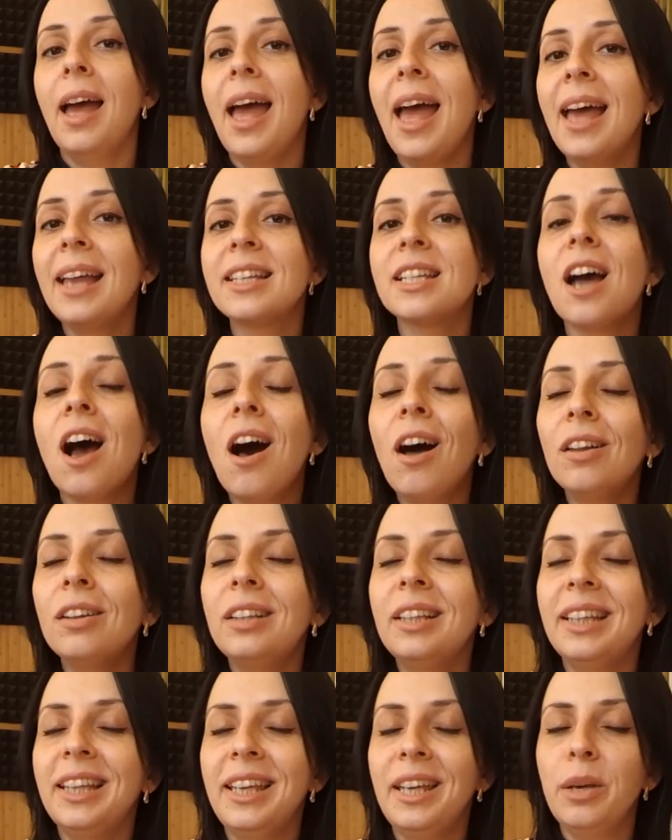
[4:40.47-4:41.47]
And
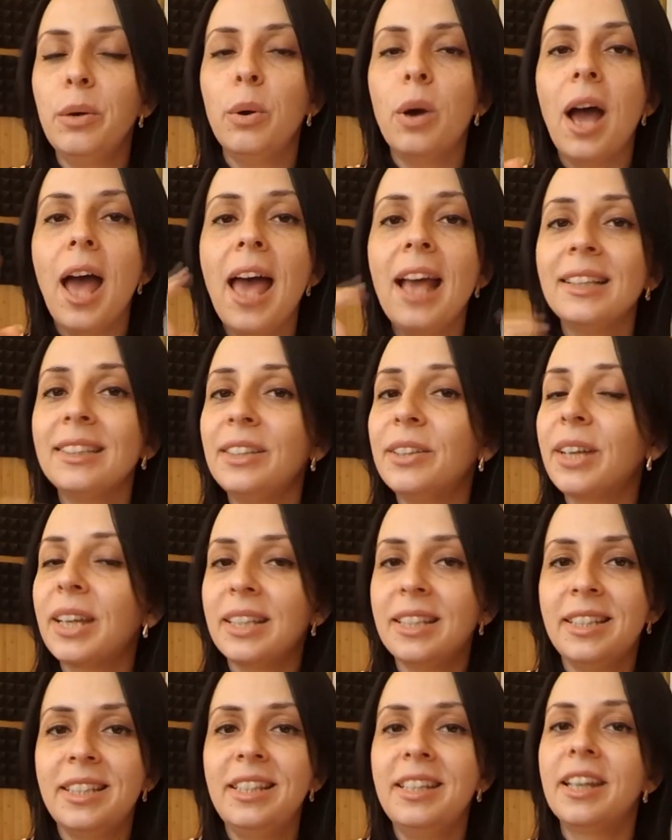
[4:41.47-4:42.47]
only as you
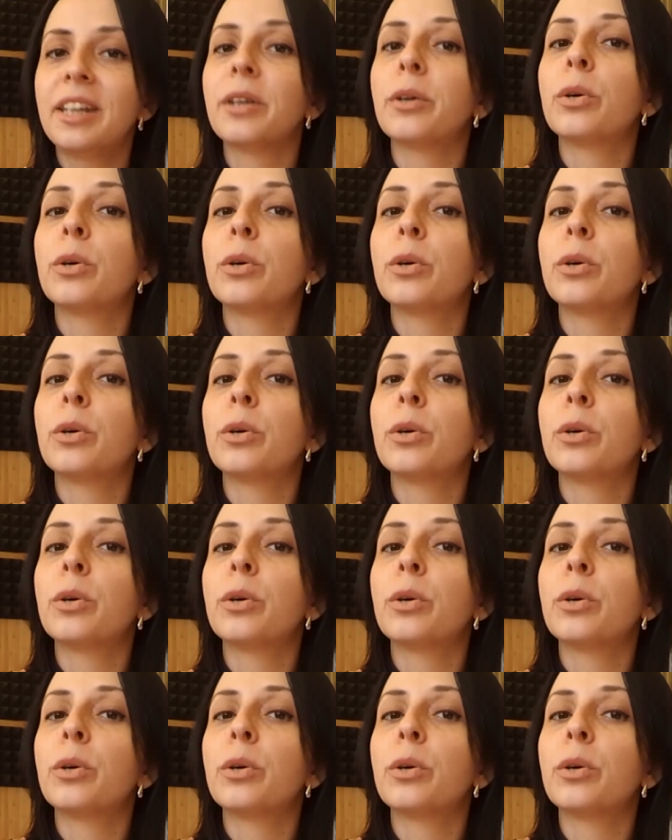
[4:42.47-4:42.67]
continue